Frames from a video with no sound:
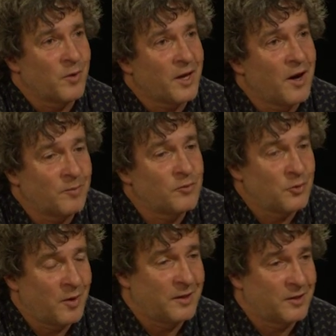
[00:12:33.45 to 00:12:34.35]
we come
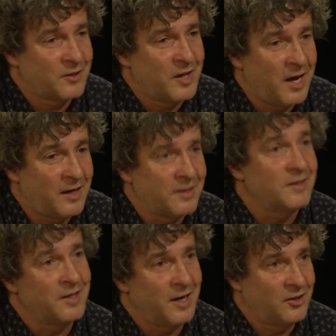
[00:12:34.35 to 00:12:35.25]
to understand
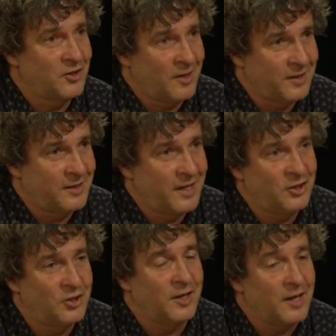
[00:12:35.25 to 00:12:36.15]

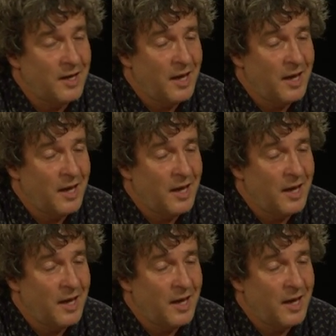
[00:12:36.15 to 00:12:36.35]
internationalisation